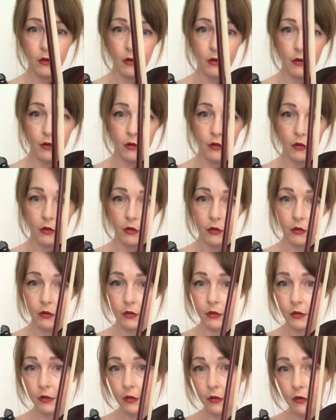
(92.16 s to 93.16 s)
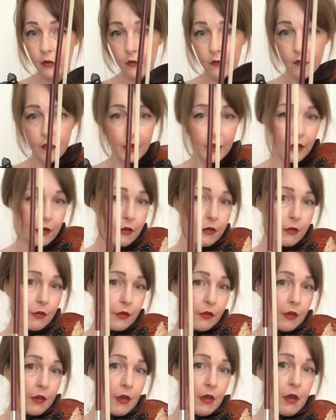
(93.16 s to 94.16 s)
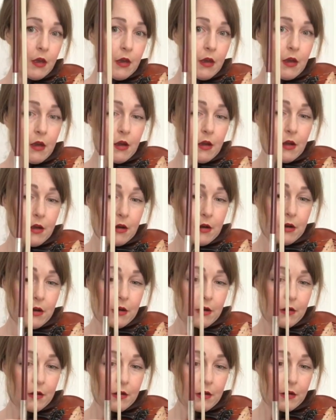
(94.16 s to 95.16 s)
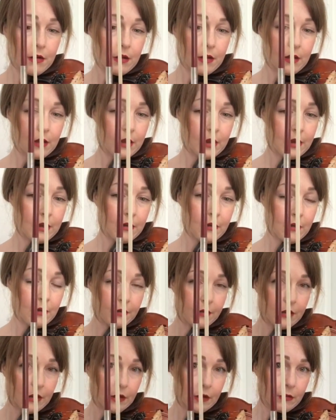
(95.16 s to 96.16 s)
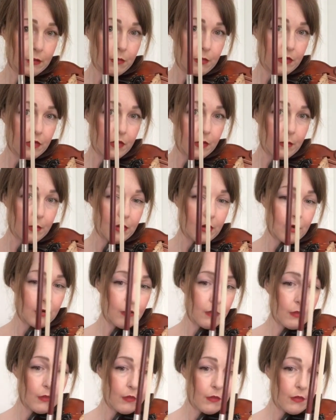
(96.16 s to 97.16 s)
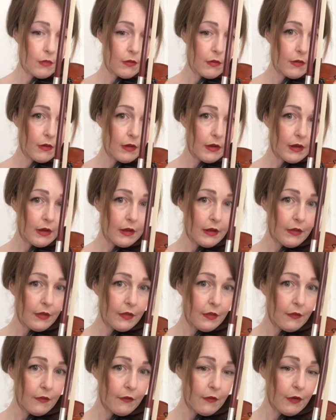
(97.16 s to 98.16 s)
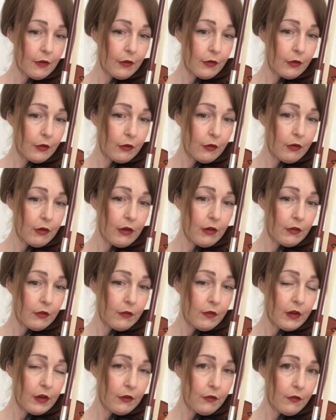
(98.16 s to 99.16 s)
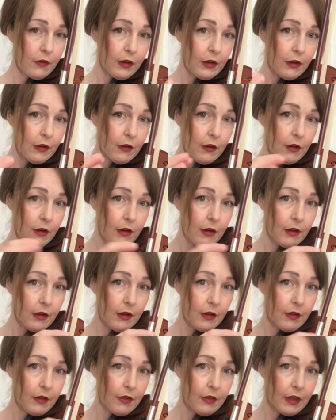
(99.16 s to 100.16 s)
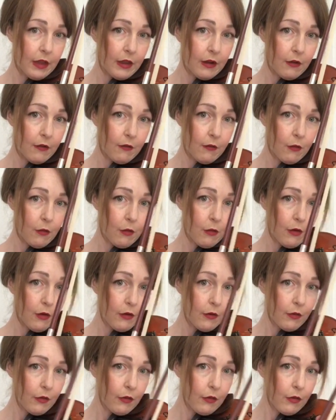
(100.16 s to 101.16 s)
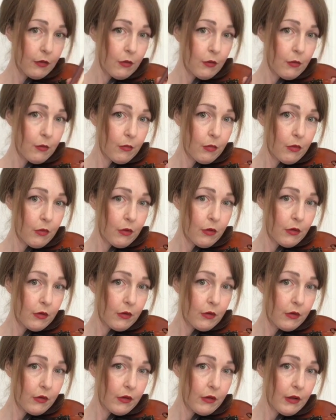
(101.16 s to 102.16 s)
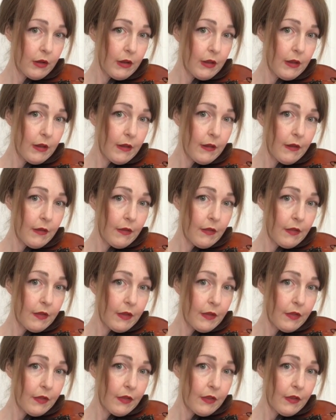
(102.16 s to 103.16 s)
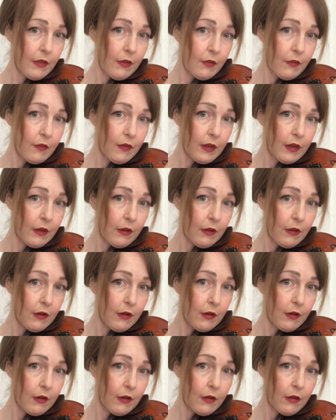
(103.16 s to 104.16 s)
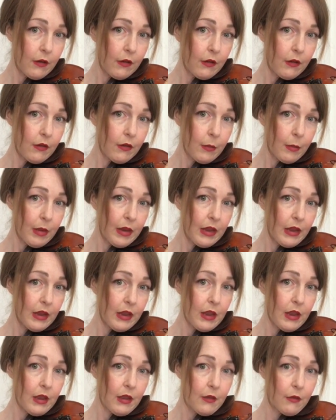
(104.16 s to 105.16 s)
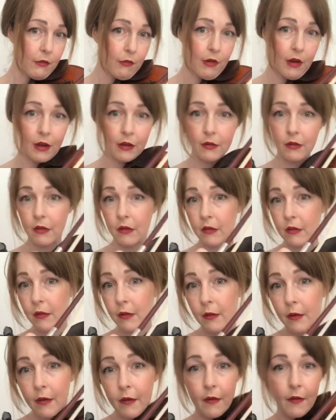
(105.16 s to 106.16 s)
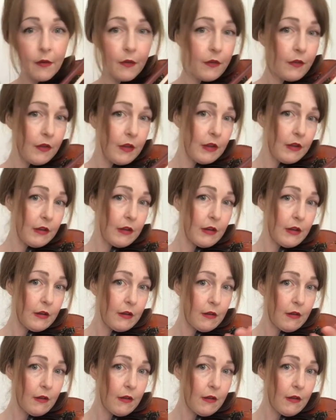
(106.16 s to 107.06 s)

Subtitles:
All your fingers are in contact with the bow at the first crease of each finger, and then of course, so important, that this finger, pinky, is rounded, sitting